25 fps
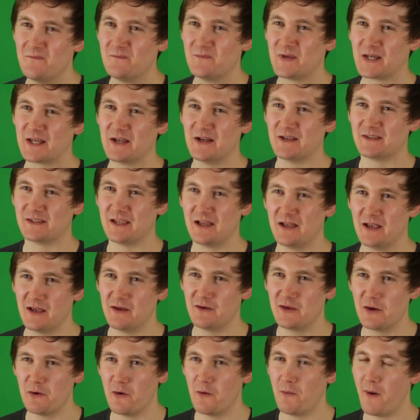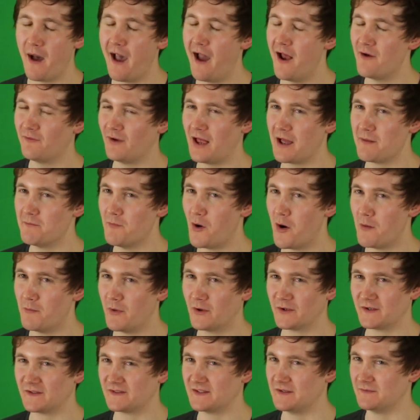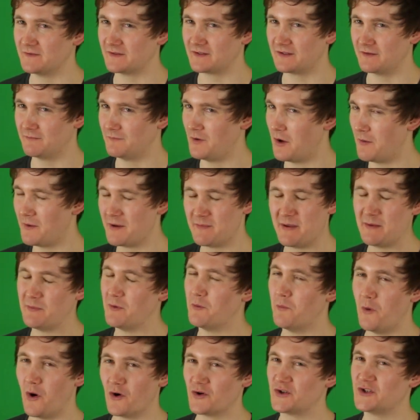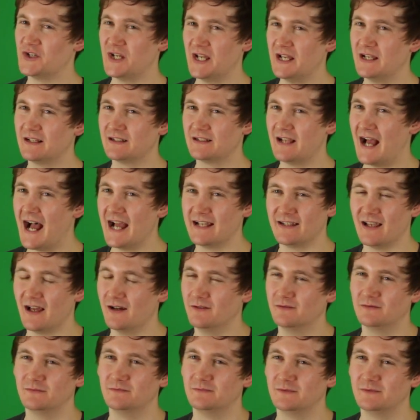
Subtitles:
Because are you aware of more modern Simpsons? Because not many people watch it. I don't.